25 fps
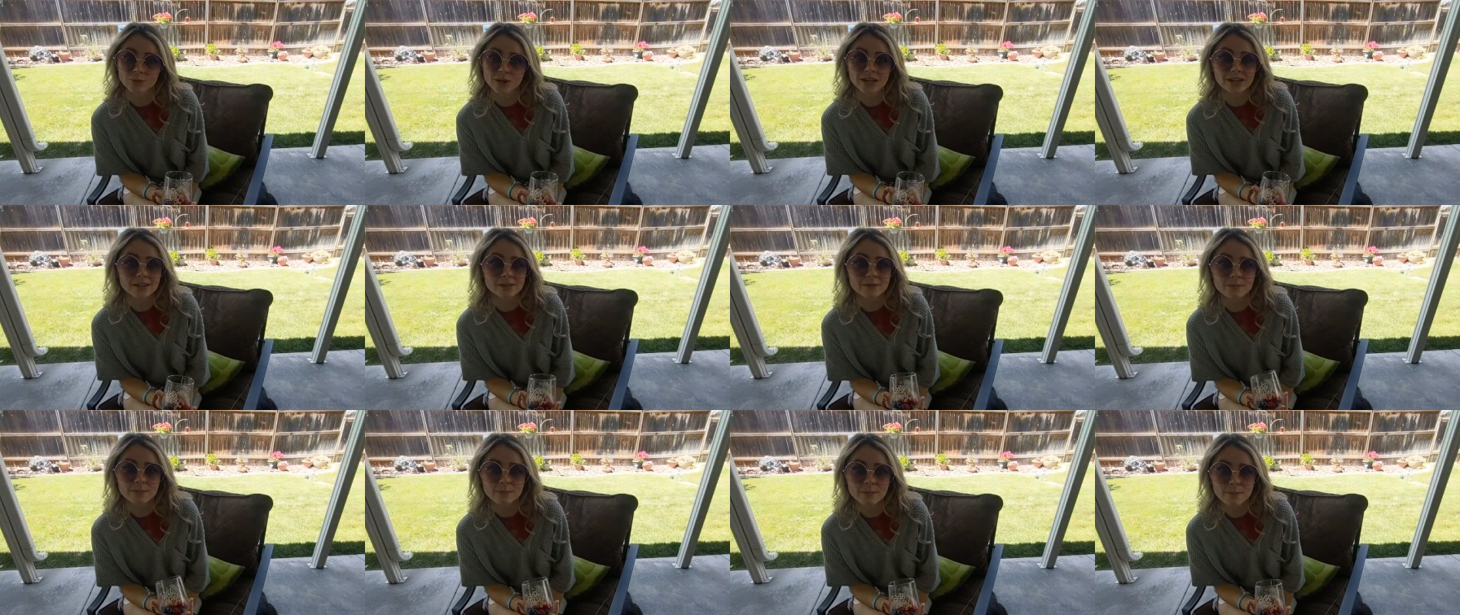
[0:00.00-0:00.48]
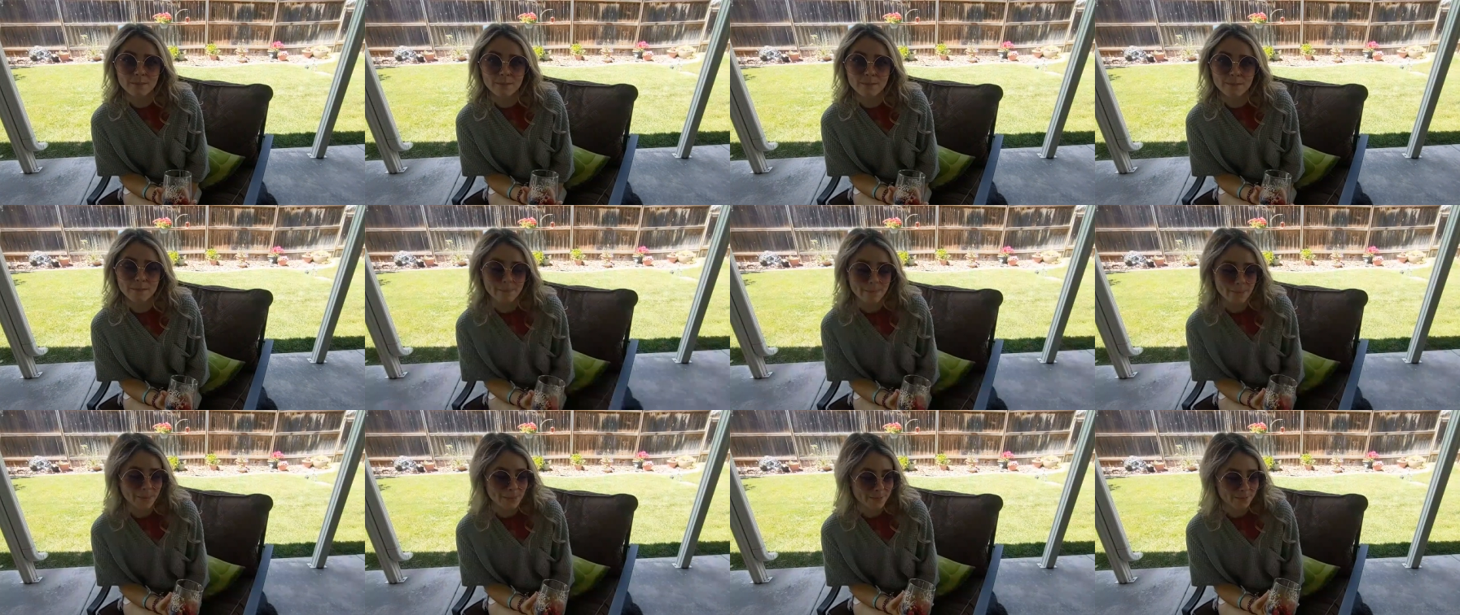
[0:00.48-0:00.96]
Right.
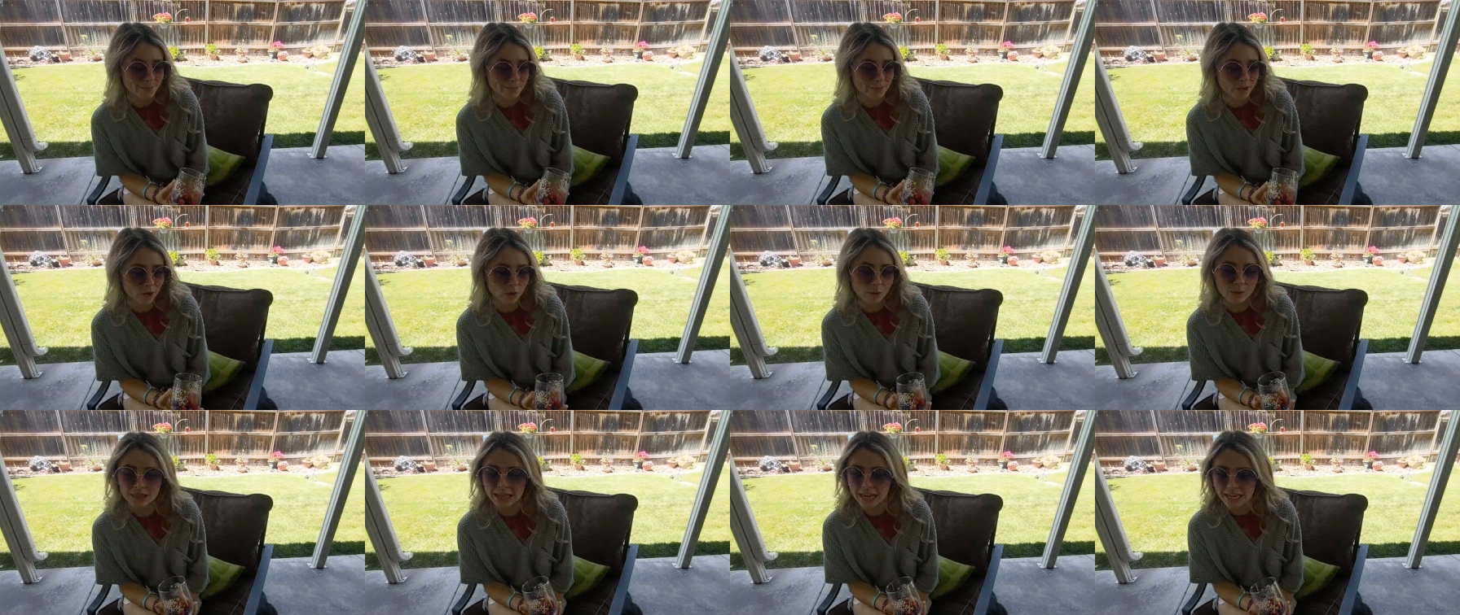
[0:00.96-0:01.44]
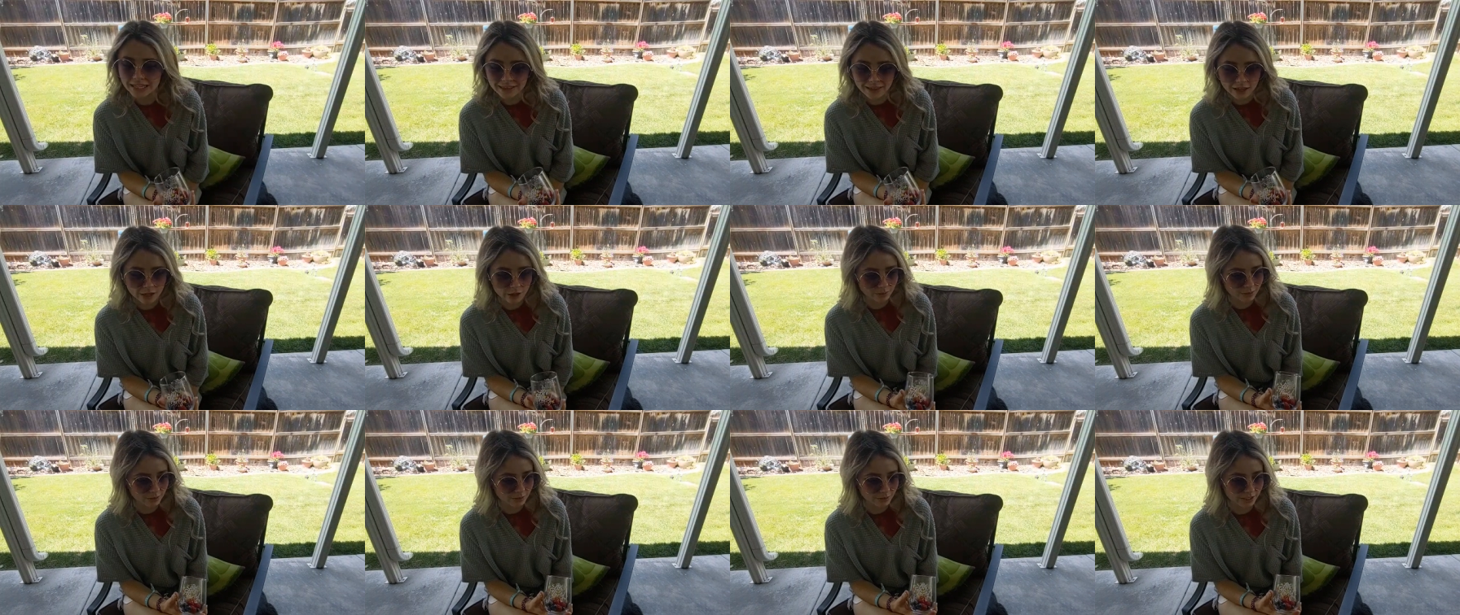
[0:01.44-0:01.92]
We like
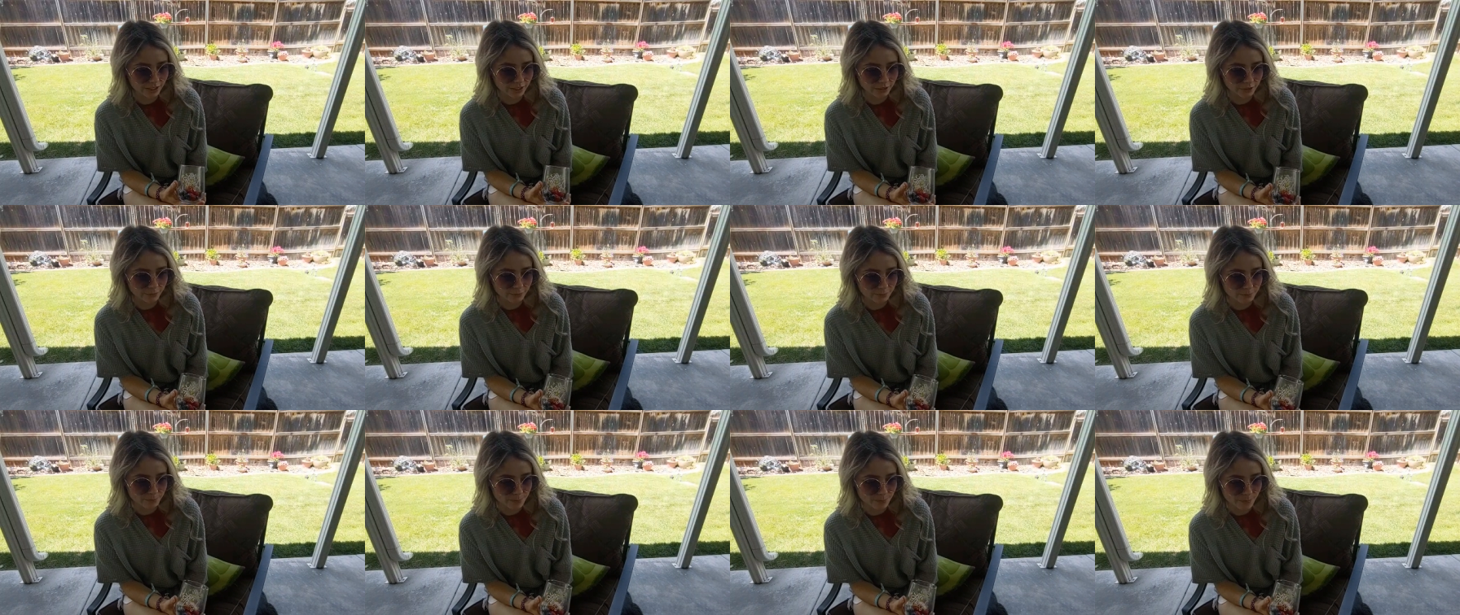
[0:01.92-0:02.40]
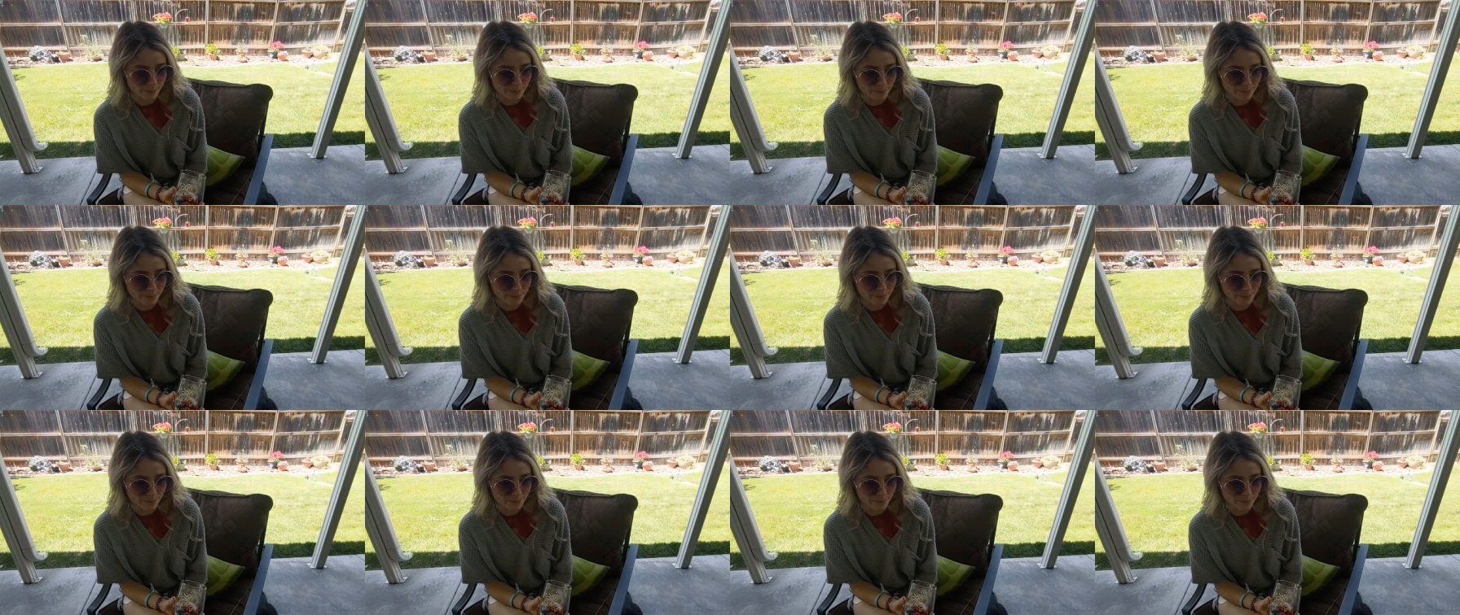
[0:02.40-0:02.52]
that around here?